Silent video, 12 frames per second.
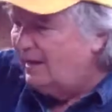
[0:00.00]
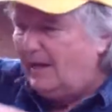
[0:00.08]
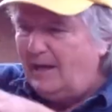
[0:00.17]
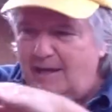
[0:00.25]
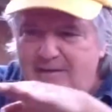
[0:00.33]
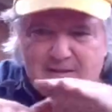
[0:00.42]

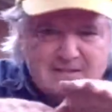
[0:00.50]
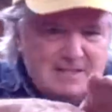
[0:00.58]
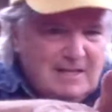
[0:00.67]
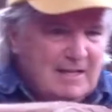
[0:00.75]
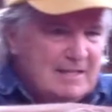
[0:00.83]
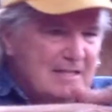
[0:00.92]
And
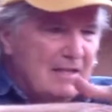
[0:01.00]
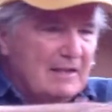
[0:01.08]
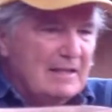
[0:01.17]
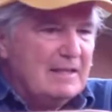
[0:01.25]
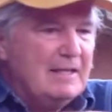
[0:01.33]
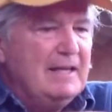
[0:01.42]

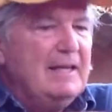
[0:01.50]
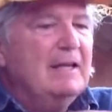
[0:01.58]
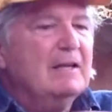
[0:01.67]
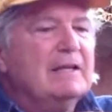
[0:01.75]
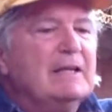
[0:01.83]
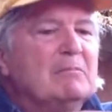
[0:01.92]
the
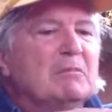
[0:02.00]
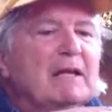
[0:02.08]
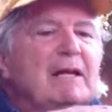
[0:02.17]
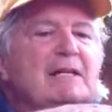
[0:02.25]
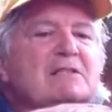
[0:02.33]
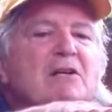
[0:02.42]
ilium
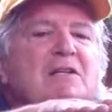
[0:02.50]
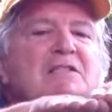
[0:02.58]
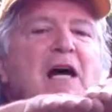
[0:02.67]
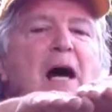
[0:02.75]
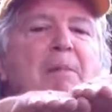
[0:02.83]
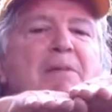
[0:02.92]
lays on
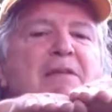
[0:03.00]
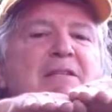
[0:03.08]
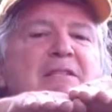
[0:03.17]
top of the